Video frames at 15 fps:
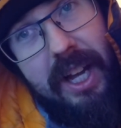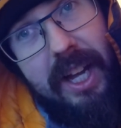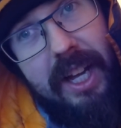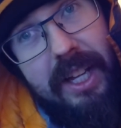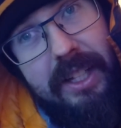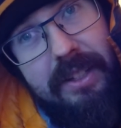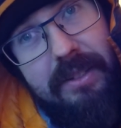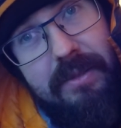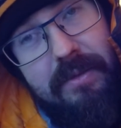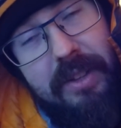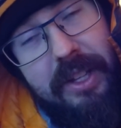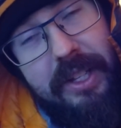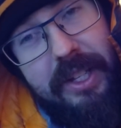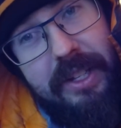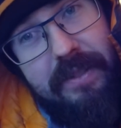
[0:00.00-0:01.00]
and
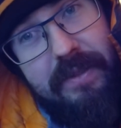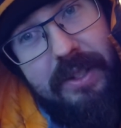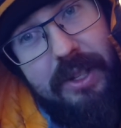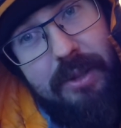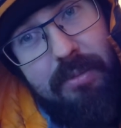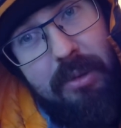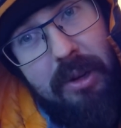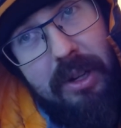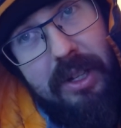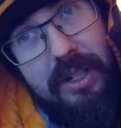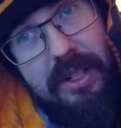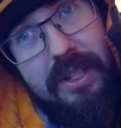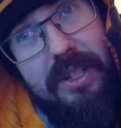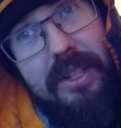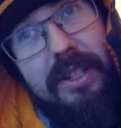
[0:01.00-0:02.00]
they didn't even spot
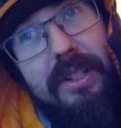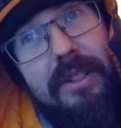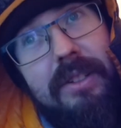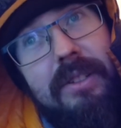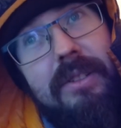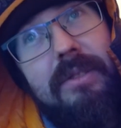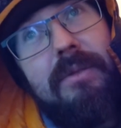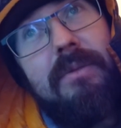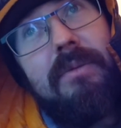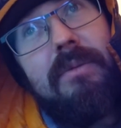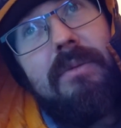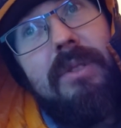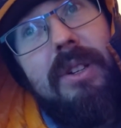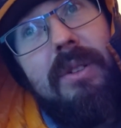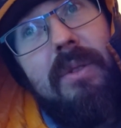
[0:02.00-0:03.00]
us.
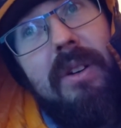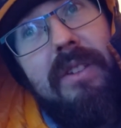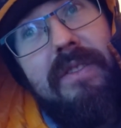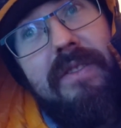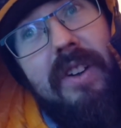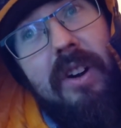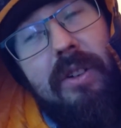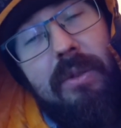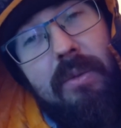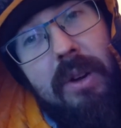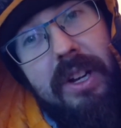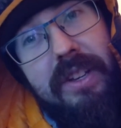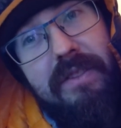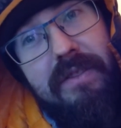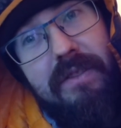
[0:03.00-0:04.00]
We're quite far
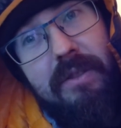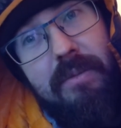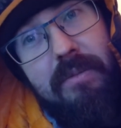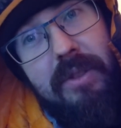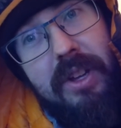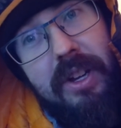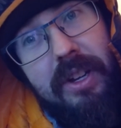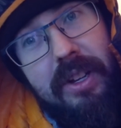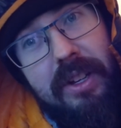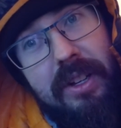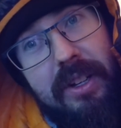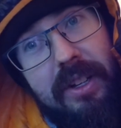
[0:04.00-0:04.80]
away from the...